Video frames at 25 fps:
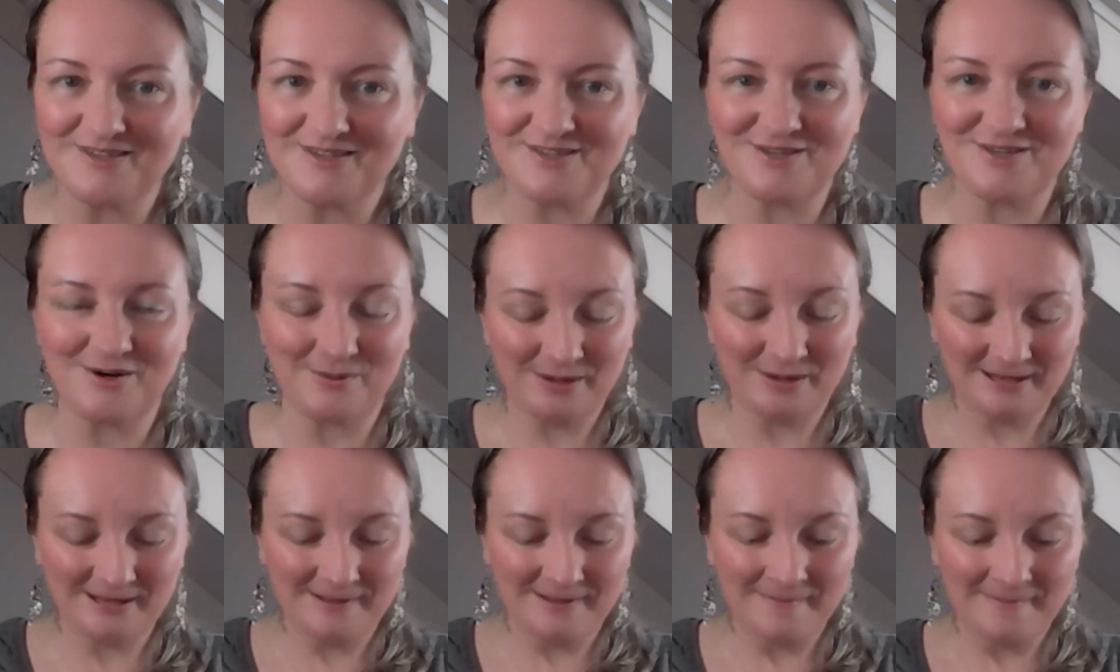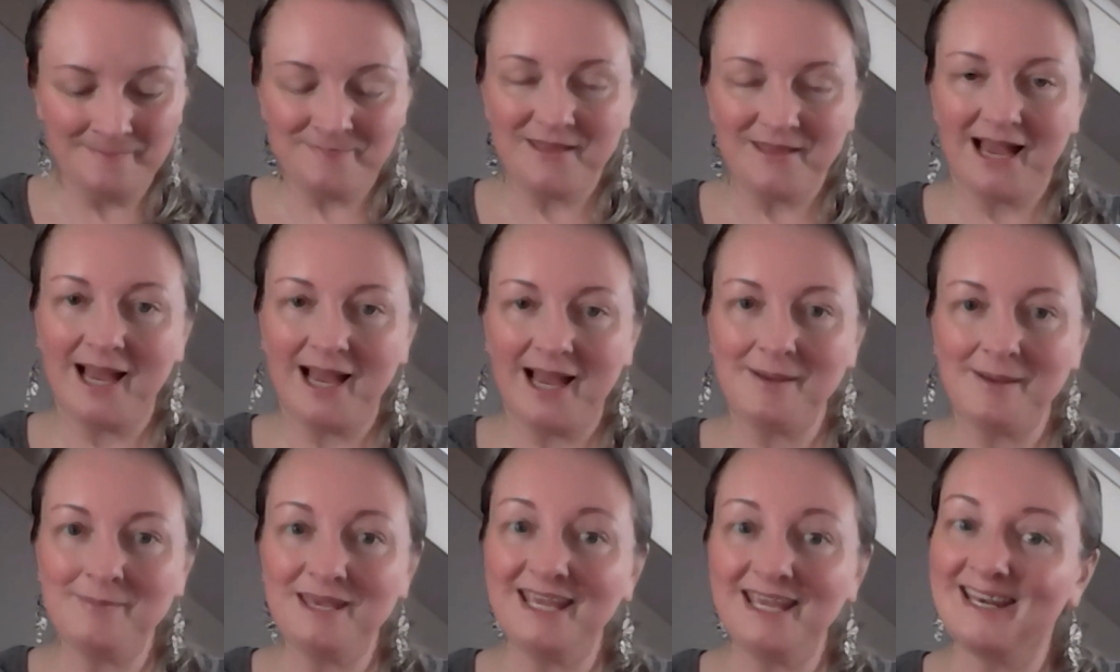So
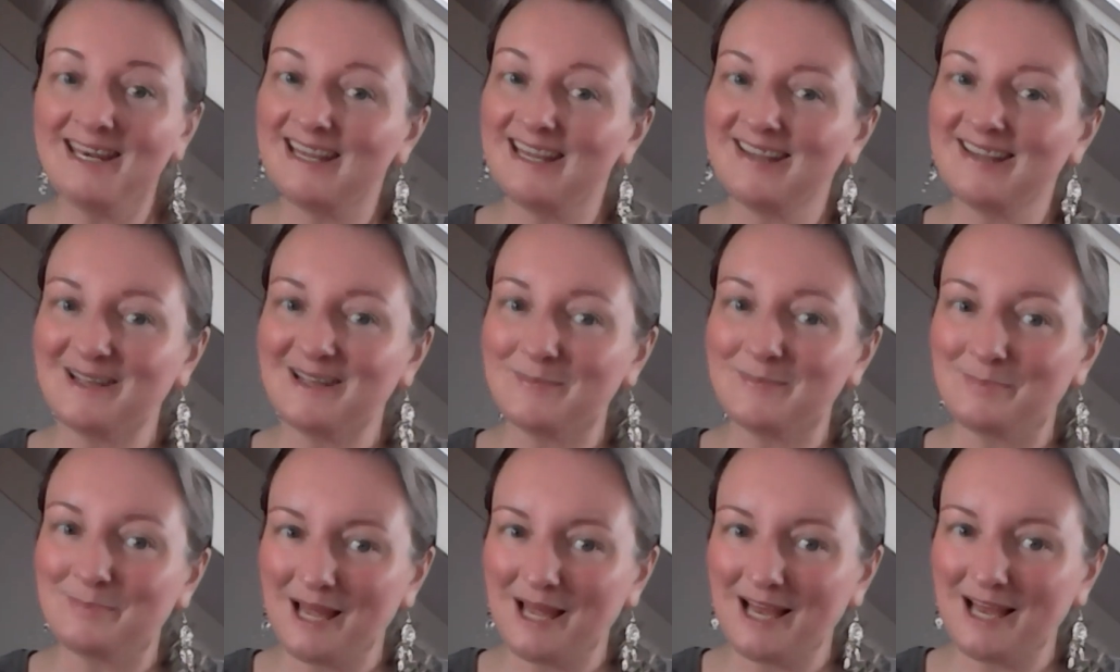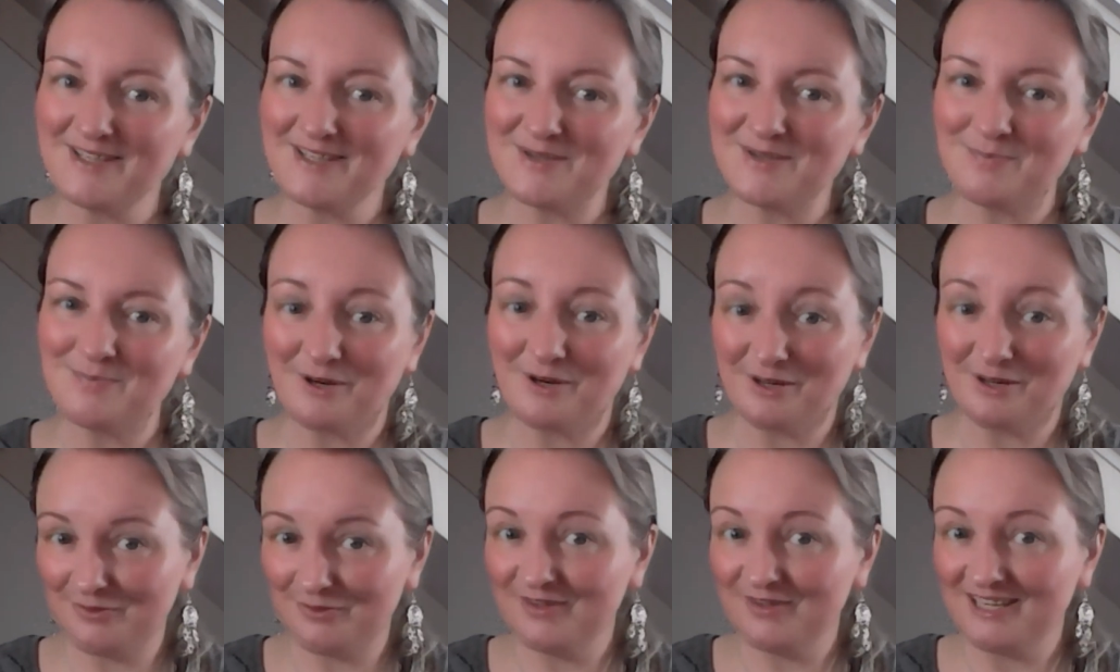I'm hitting that blind
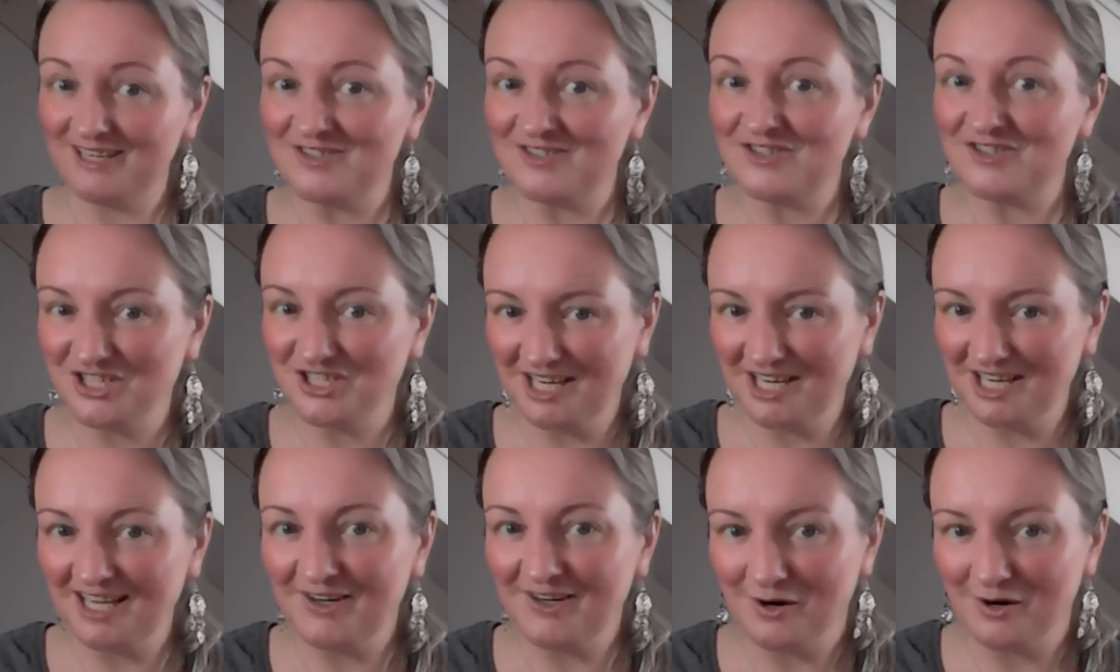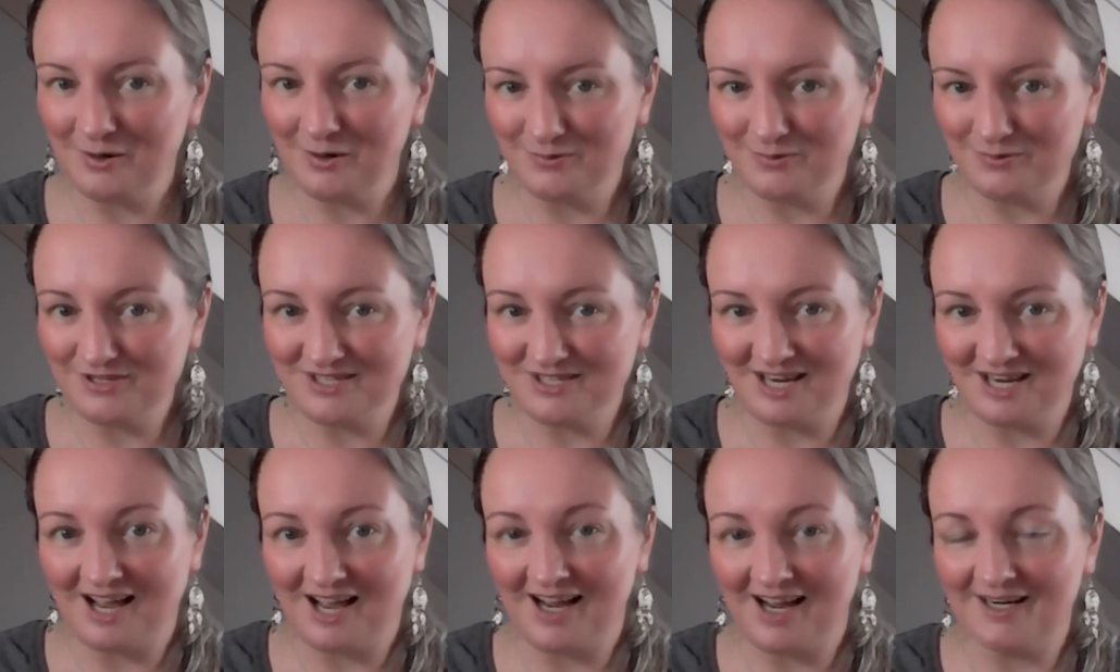spot or that shadow
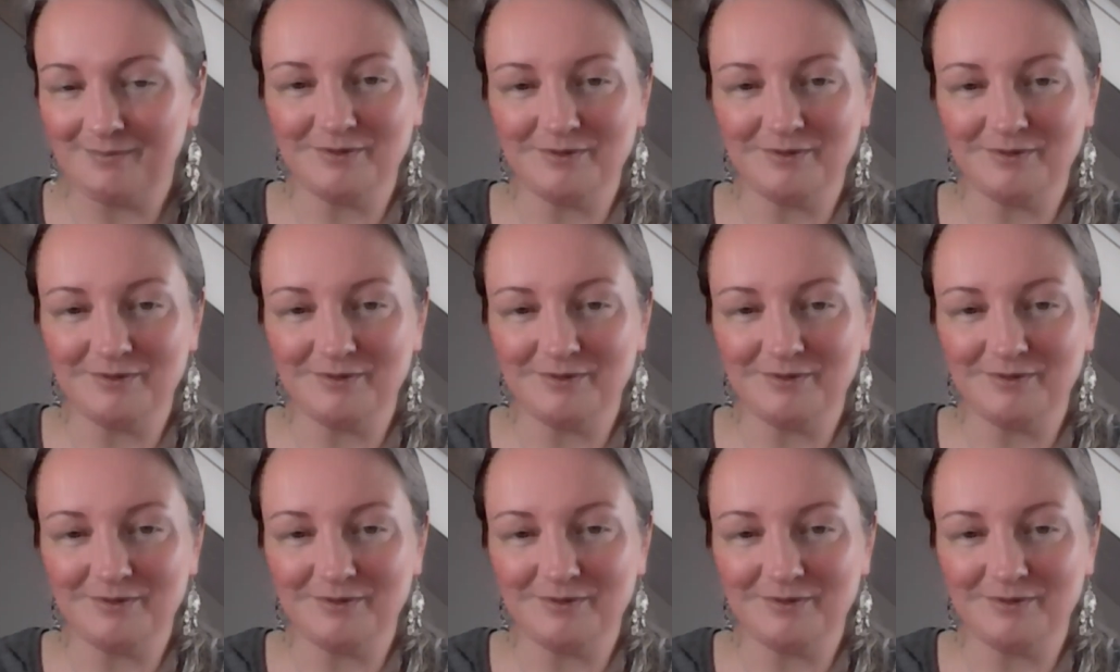side,